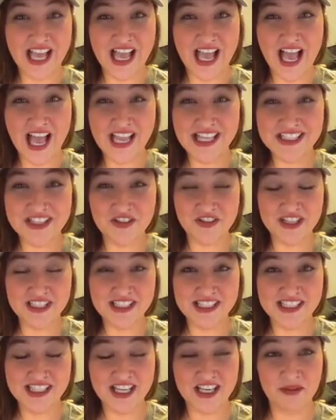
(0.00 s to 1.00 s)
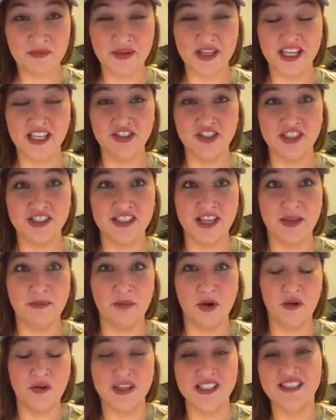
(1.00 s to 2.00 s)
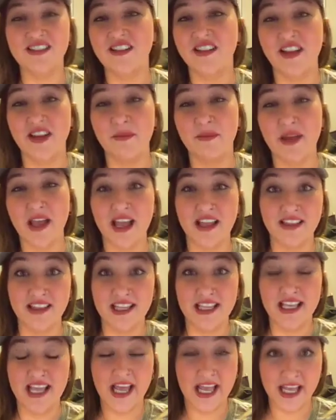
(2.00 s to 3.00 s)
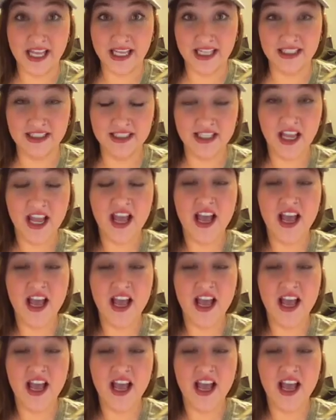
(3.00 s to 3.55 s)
Hi, so this is going to be just a bonus clip at the end.